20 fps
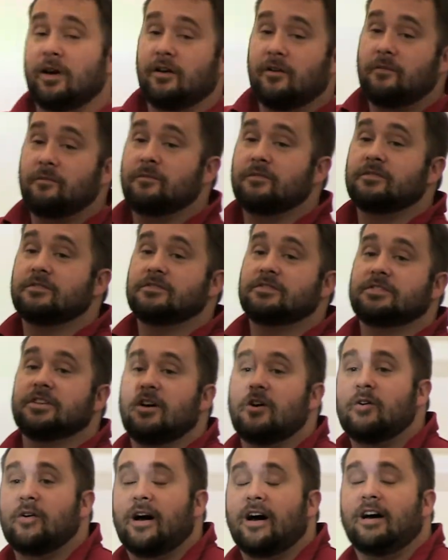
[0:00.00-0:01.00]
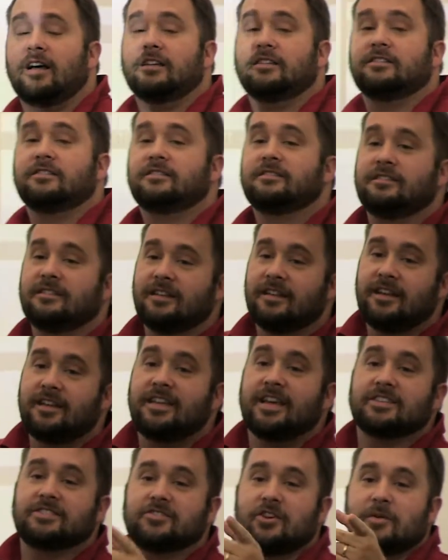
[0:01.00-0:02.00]
This commitment to superior
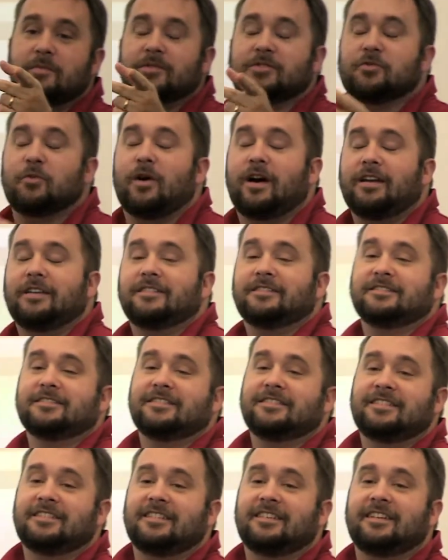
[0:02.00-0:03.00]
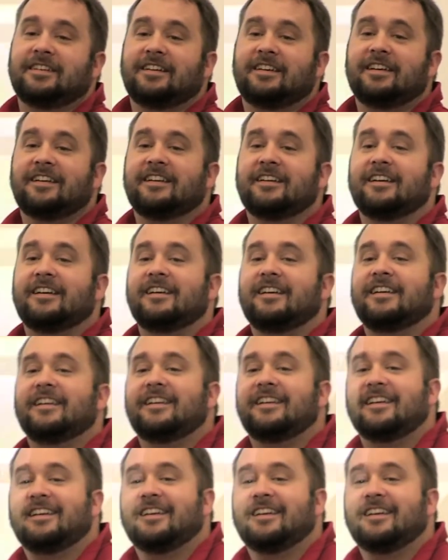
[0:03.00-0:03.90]
teaching and learning enables students